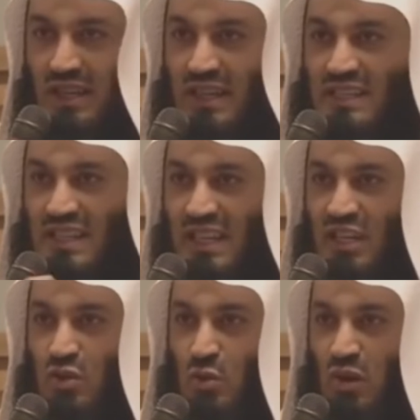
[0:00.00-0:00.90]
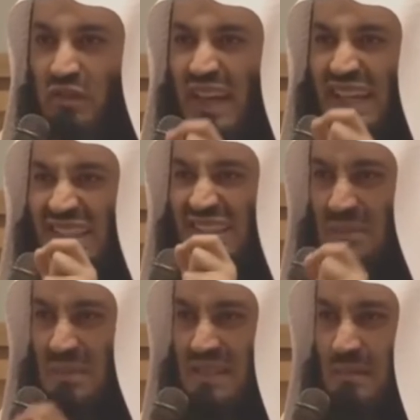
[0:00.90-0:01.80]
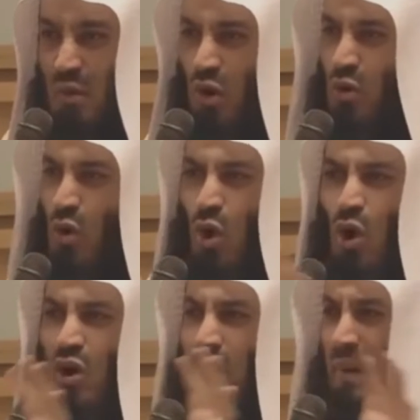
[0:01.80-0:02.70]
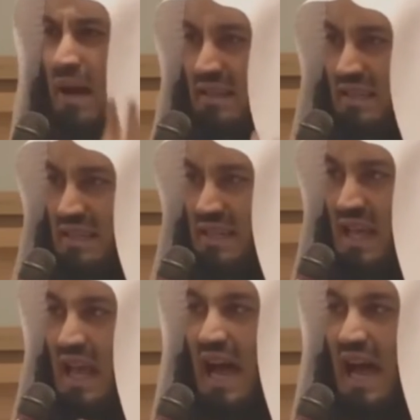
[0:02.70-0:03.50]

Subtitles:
It's an issue of extremism on all parties.